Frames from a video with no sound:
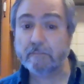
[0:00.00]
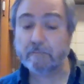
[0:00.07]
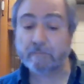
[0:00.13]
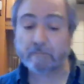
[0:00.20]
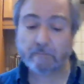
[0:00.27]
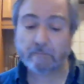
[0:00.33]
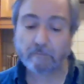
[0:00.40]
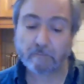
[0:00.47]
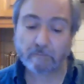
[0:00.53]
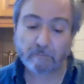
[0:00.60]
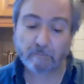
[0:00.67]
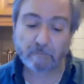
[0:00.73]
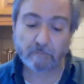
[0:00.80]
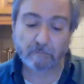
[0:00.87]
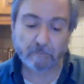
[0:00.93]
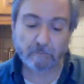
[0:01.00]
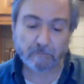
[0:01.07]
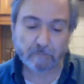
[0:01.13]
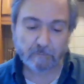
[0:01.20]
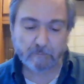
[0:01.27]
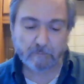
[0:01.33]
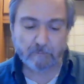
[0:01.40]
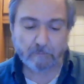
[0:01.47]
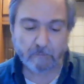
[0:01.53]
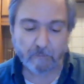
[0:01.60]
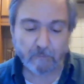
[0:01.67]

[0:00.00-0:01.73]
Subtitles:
No one is speaking in this clip.